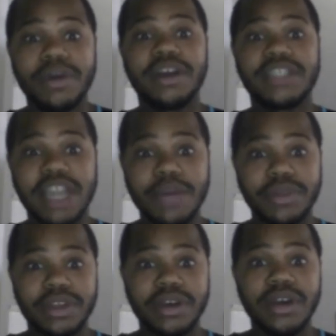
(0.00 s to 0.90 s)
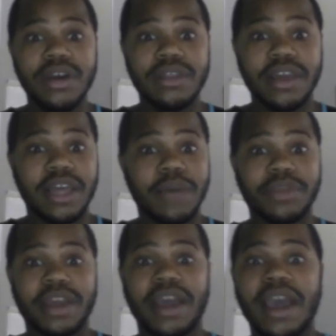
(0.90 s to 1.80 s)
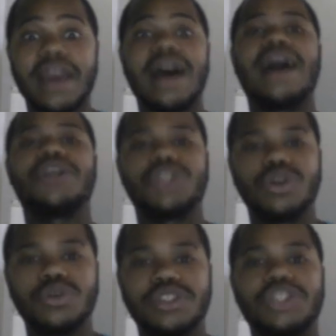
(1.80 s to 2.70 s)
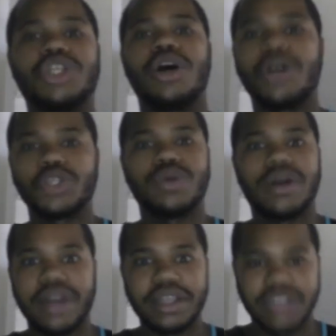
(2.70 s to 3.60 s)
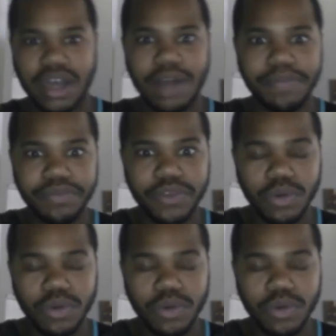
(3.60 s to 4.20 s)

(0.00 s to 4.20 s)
because they were the head honchos in charge around that time,